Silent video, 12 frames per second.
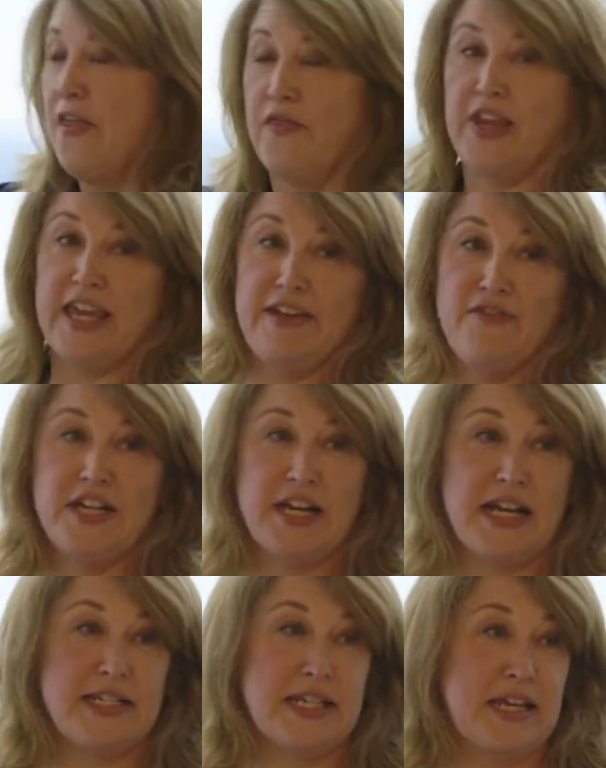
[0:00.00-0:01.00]
the giving
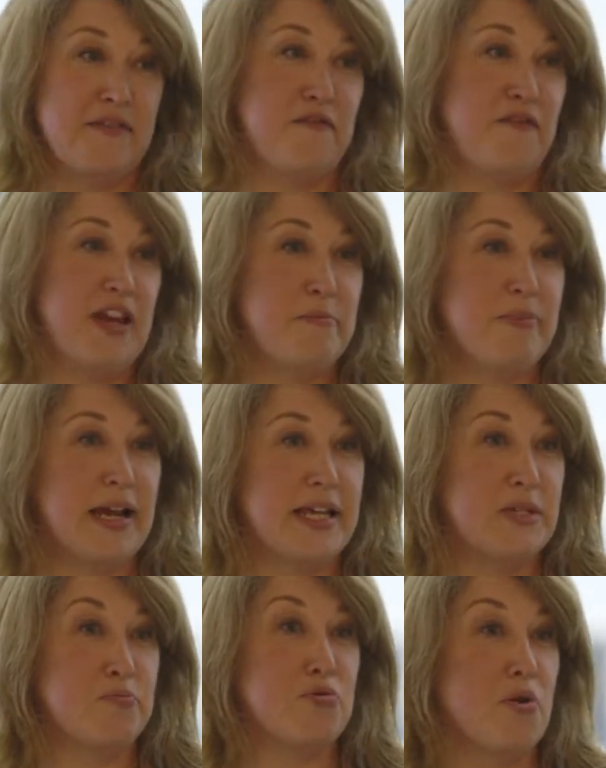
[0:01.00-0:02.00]
and asking of feedback
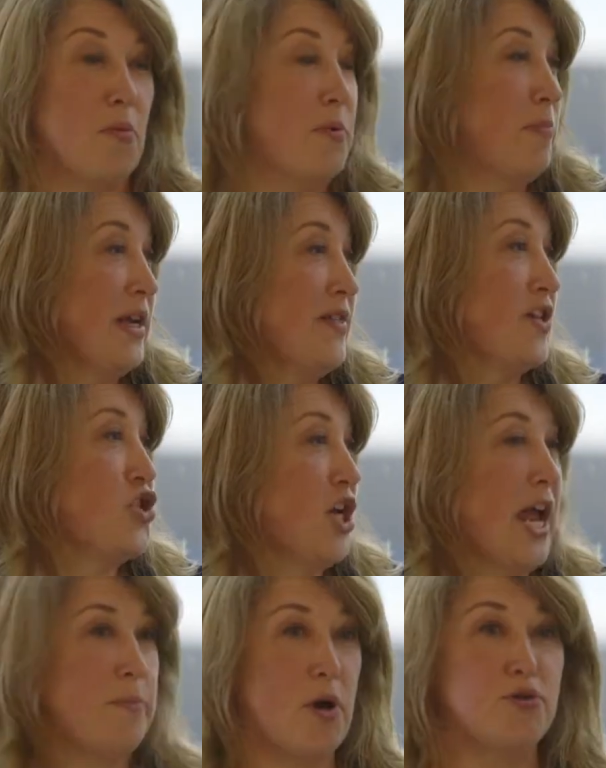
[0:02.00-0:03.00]
is probably
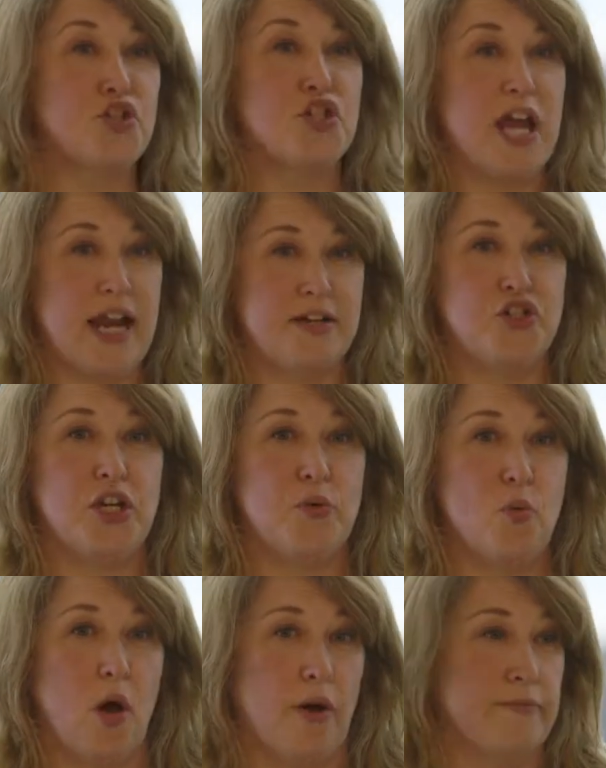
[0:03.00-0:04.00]
the most
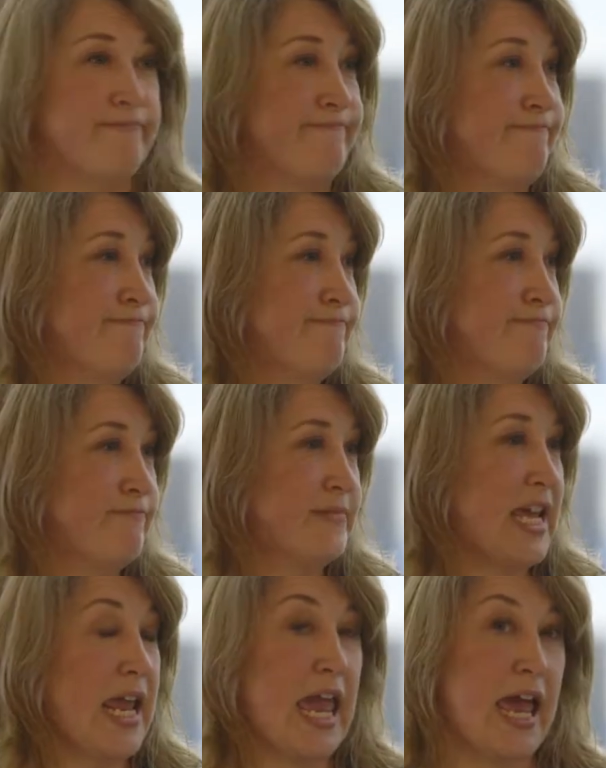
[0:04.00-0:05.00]
challenging one
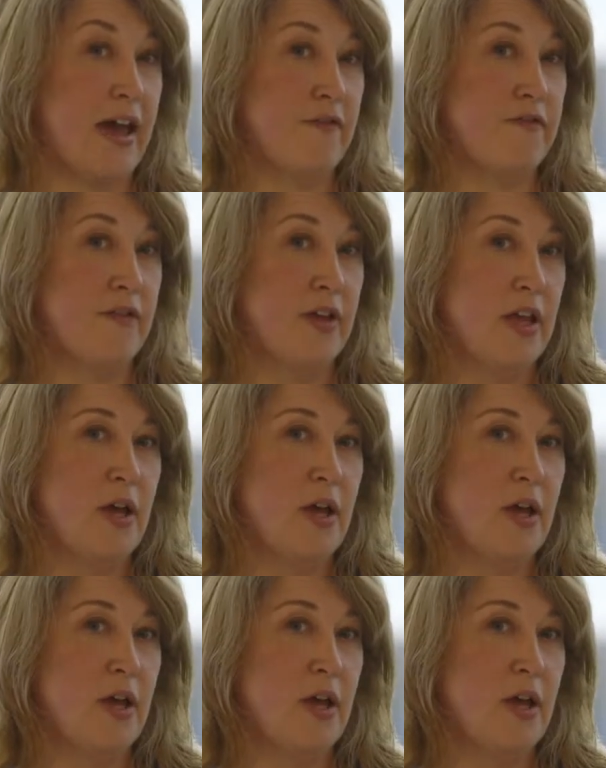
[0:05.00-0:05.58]
they have.